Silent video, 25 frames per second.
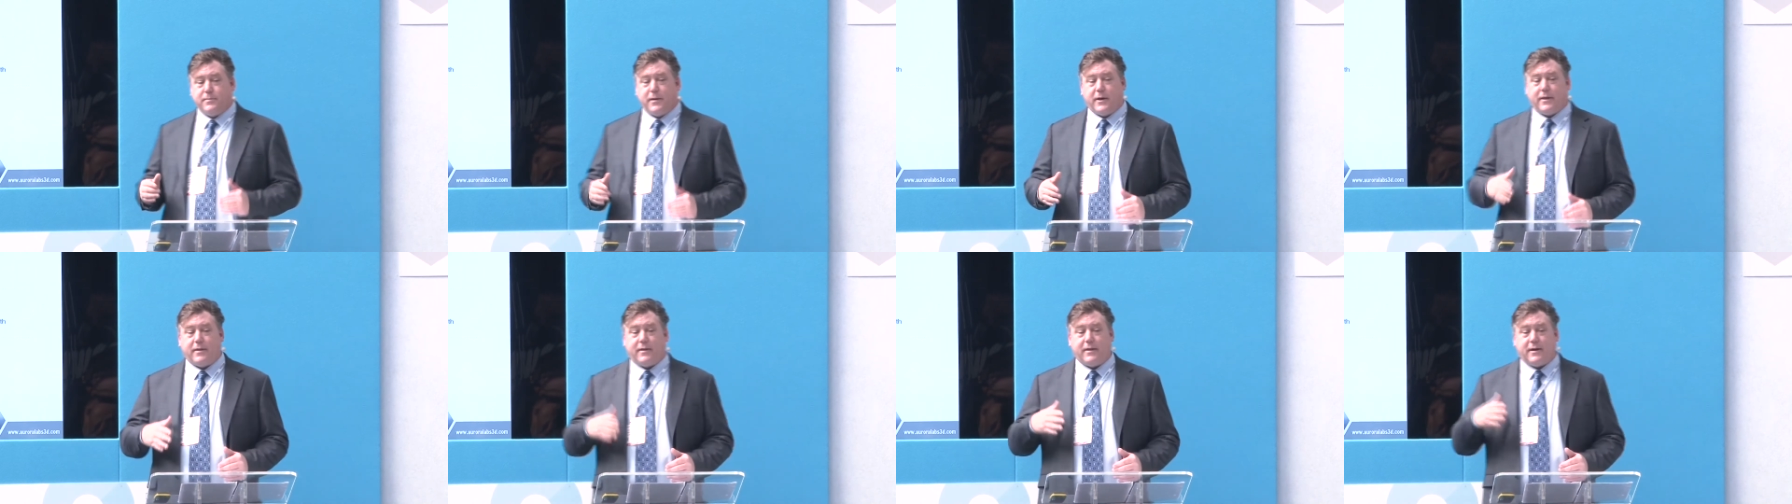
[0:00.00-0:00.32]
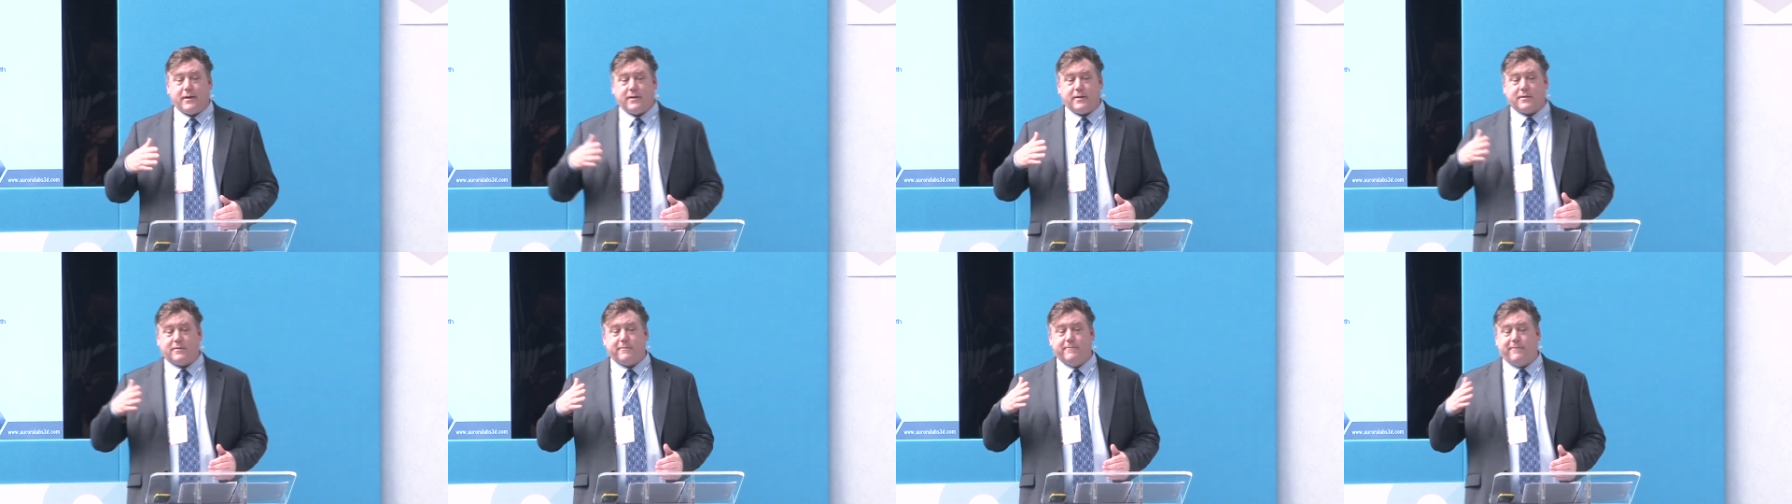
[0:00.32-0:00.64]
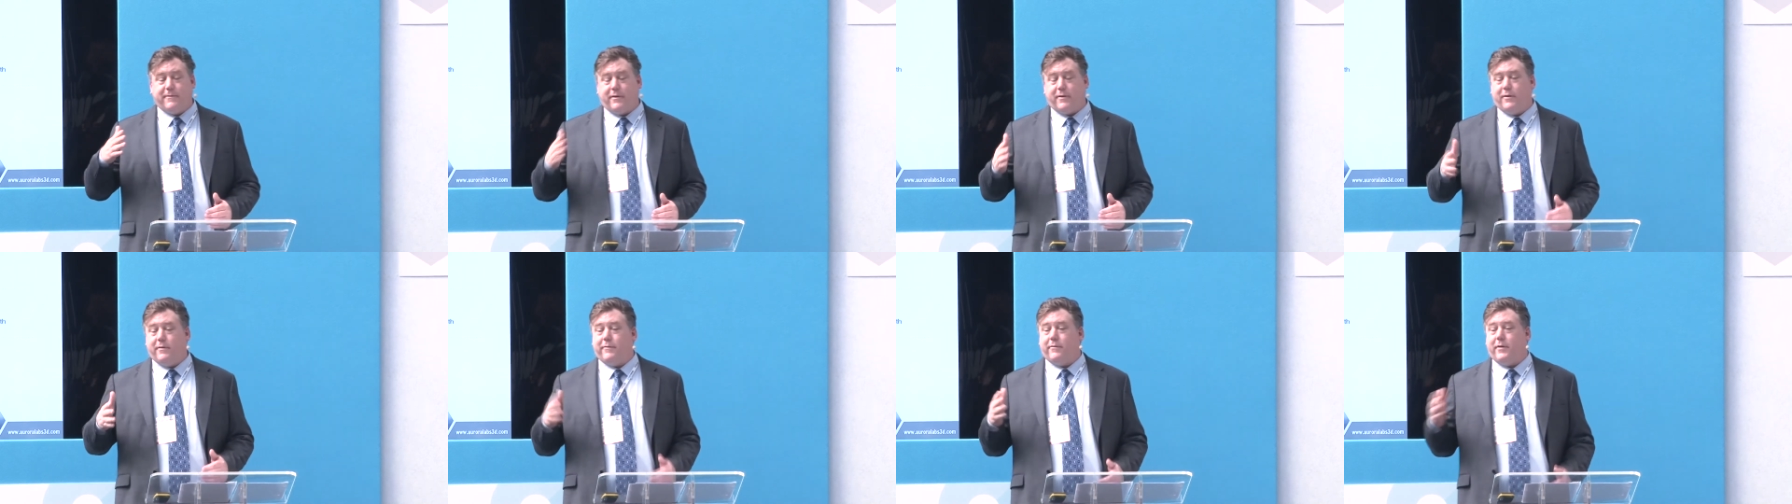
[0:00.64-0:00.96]
but that it's
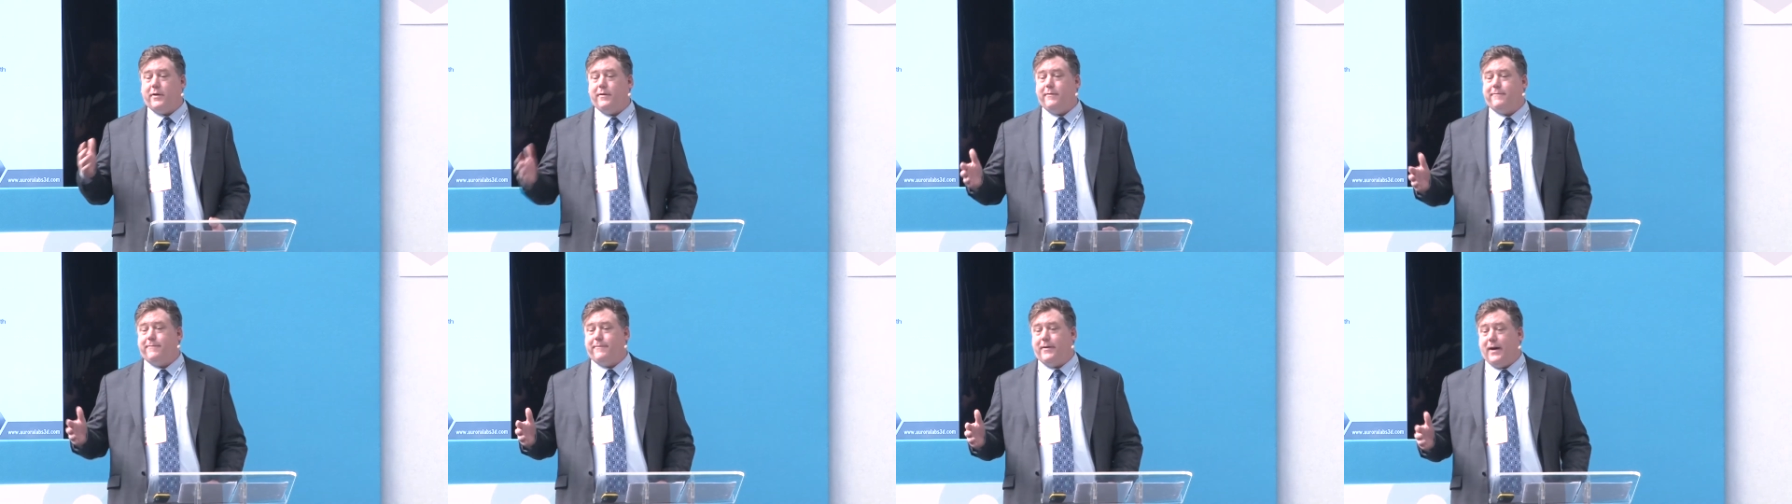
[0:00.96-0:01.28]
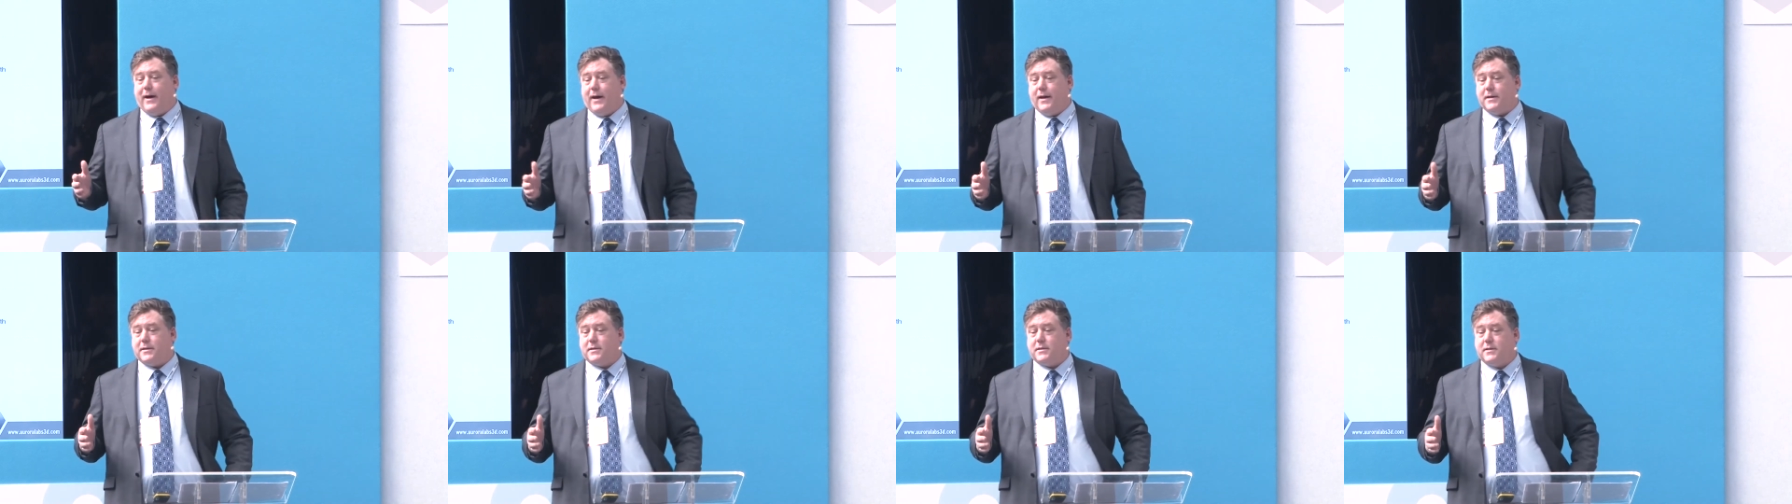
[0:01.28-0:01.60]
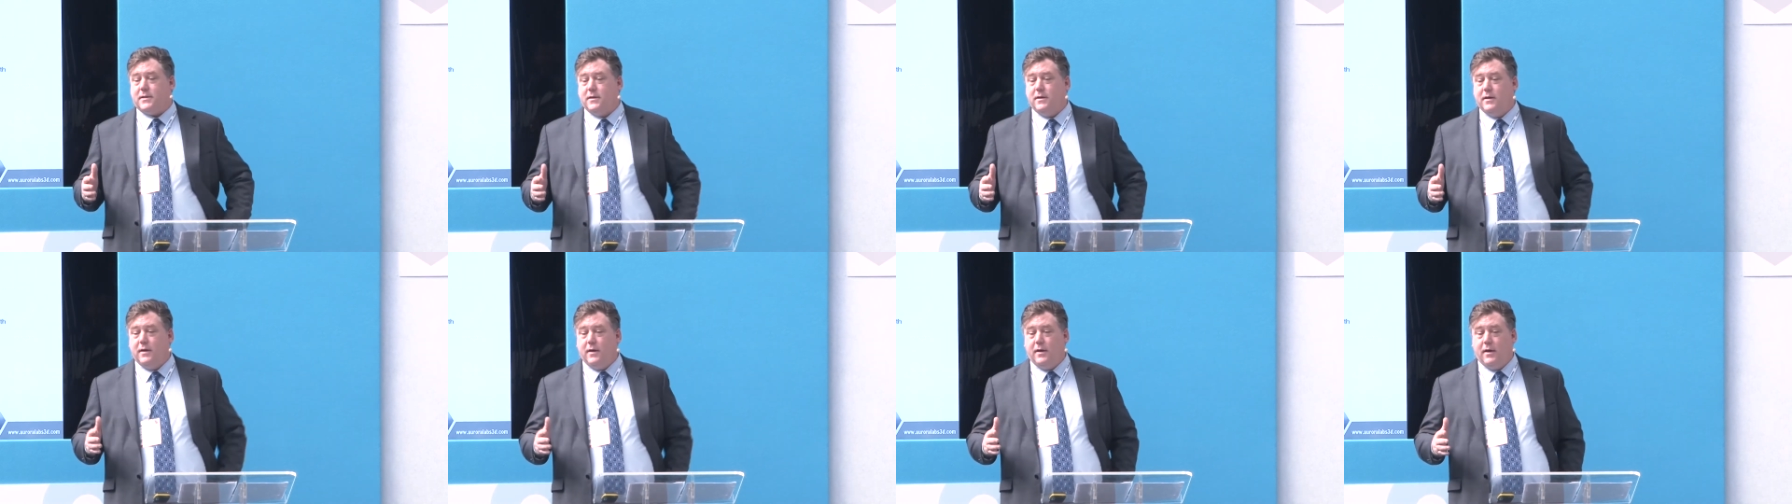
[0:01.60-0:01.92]
very, very fast.